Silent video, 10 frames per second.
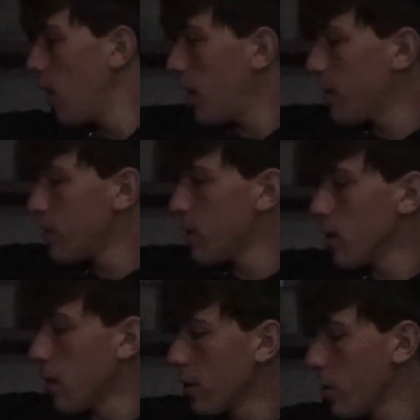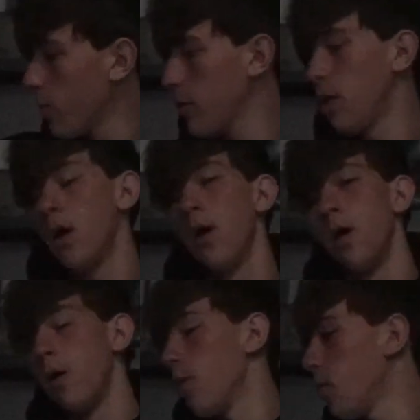and this is the longer one.
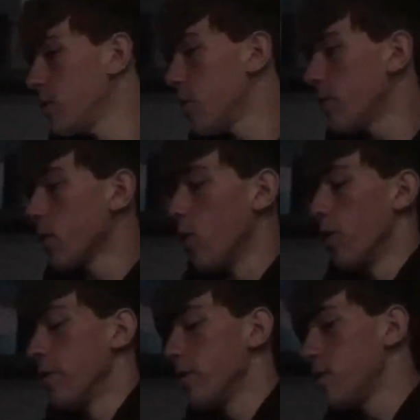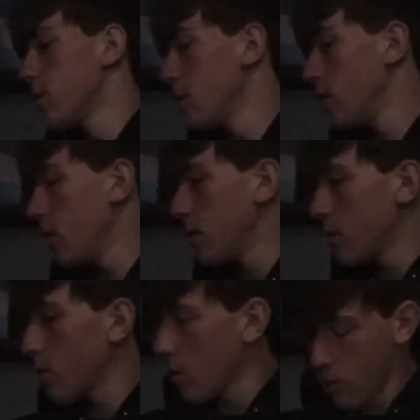But we'll start with the corners. So,